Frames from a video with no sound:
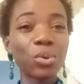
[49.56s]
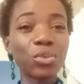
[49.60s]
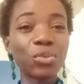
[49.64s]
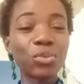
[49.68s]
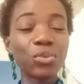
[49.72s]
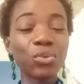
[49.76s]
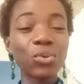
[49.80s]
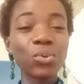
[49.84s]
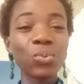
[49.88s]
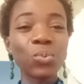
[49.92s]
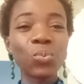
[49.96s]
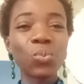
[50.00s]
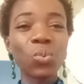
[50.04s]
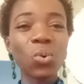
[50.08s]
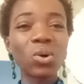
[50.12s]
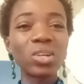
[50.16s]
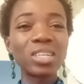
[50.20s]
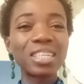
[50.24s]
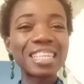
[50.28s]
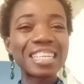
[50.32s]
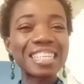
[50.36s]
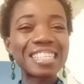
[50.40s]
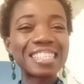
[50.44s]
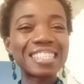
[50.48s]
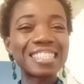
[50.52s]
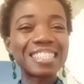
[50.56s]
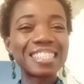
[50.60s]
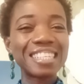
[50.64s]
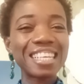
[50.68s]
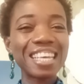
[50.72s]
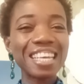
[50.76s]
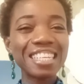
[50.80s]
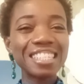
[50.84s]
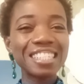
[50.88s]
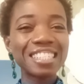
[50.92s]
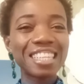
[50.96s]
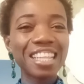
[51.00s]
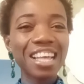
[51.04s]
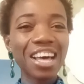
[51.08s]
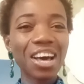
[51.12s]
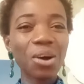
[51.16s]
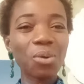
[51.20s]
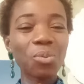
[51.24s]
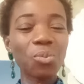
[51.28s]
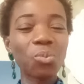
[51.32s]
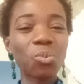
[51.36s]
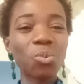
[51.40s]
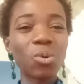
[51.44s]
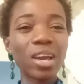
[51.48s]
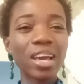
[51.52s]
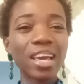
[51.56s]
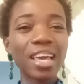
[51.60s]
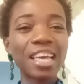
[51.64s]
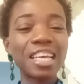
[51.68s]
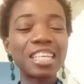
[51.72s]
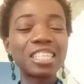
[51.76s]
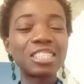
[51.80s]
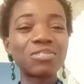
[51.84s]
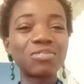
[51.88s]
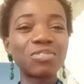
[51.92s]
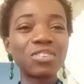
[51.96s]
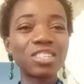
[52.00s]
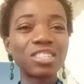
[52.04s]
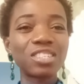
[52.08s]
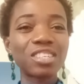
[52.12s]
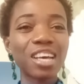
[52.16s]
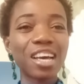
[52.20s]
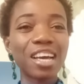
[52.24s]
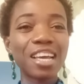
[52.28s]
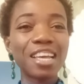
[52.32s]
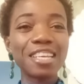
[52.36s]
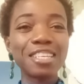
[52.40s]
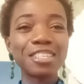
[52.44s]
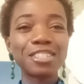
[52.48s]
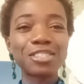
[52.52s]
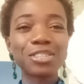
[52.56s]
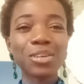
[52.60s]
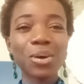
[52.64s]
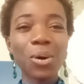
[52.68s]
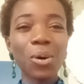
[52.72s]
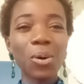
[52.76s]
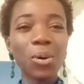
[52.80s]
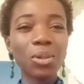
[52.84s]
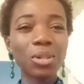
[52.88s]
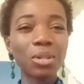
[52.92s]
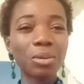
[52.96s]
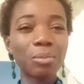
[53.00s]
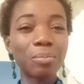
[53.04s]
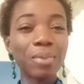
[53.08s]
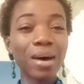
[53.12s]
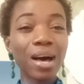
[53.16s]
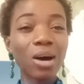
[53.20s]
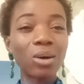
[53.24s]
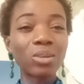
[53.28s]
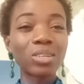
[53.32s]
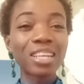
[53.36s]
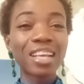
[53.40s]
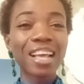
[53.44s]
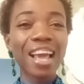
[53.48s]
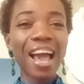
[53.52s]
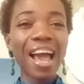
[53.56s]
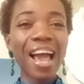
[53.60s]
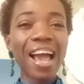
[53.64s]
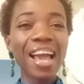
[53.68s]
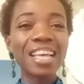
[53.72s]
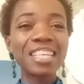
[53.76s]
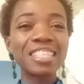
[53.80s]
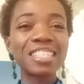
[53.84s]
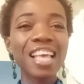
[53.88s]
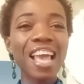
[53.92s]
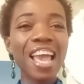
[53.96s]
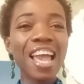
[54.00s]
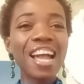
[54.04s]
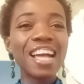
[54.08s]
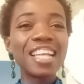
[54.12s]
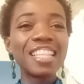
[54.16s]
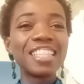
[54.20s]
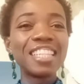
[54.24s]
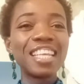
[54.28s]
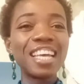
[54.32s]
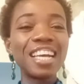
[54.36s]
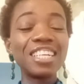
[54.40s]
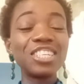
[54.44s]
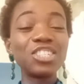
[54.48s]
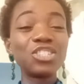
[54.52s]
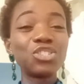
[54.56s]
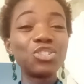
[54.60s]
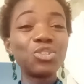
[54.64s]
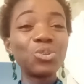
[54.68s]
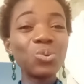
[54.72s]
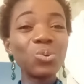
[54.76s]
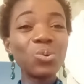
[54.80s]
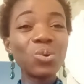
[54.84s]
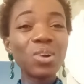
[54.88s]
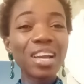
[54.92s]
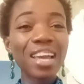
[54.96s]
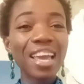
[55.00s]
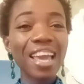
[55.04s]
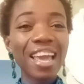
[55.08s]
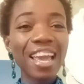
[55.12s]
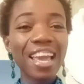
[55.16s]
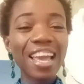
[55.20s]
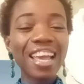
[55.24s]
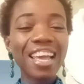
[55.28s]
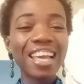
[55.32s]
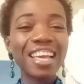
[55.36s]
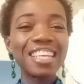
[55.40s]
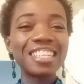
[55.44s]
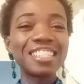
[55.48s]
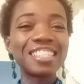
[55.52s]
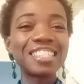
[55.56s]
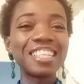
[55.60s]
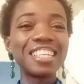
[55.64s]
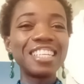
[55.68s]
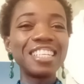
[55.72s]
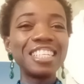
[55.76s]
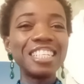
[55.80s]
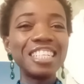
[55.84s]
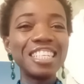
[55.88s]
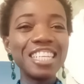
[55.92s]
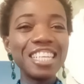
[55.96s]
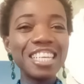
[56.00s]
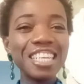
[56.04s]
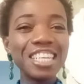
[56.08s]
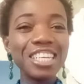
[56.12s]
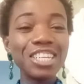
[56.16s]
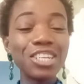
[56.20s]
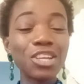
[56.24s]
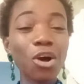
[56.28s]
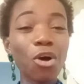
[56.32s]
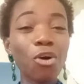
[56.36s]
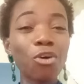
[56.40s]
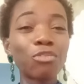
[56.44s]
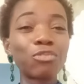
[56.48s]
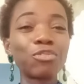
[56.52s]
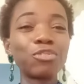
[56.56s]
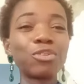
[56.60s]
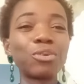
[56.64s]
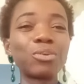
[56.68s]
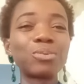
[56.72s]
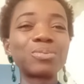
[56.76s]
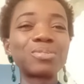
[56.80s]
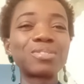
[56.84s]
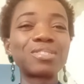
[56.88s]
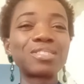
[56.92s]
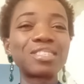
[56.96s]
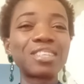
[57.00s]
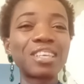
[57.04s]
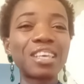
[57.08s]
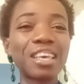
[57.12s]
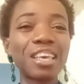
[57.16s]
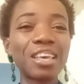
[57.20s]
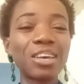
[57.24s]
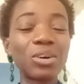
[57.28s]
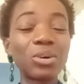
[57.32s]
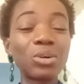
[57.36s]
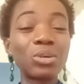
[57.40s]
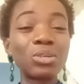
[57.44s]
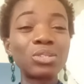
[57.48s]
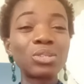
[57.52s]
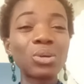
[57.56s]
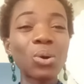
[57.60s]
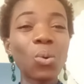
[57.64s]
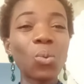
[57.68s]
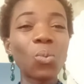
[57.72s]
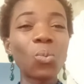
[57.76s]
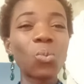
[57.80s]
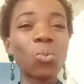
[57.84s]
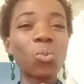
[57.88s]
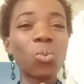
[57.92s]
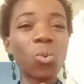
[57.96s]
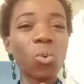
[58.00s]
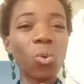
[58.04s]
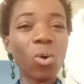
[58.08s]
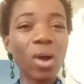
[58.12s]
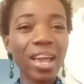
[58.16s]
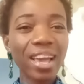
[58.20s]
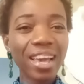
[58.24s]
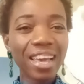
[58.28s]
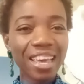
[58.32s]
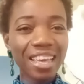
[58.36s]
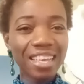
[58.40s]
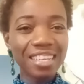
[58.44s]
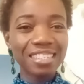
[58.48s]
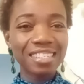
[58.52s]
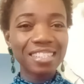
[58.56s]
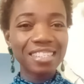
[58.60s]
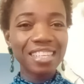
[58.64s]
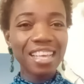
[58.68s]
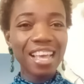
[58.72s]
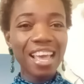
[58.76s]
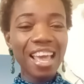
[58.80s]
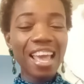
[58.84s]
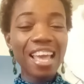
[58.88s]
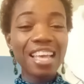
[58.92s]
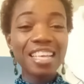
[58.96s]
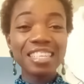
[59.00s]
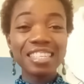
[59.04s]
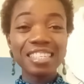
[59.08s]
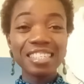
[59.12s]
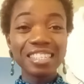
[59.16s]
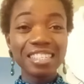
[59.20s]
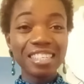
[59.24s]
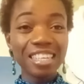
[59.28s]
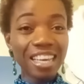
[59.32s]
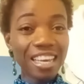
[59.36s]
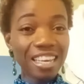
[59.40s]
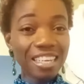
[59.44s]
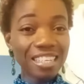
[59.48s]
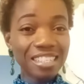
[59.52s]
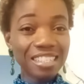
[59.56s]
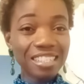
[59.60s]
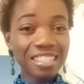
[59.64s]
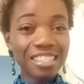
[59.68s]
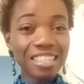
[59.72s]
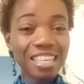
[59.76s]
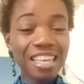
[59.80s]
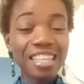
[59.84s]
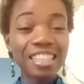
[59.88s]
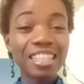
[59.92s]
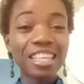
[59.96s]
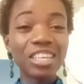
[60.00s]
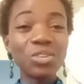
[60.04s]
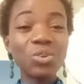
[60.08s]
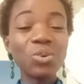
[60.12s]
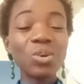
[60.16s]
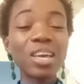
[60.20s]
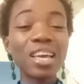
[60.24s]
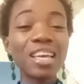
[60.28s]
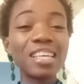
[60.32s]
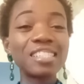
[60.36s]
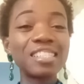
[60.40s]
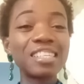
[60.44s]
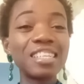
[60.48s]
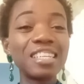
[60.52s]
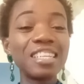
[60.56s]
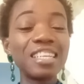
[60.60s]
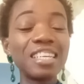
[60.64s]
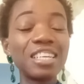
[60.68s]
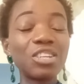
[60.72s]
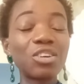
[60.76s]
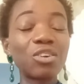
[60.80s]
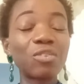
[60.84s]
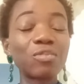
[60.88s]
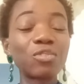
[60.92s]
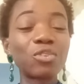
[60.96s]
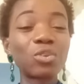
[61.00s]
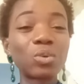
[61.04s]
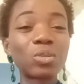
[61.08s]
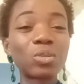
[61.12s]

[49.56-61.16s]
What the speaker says: with you what the seasonal workers visa is all about. Guys, the UK is in need of non-skilled workers. Yes, the UK is in need of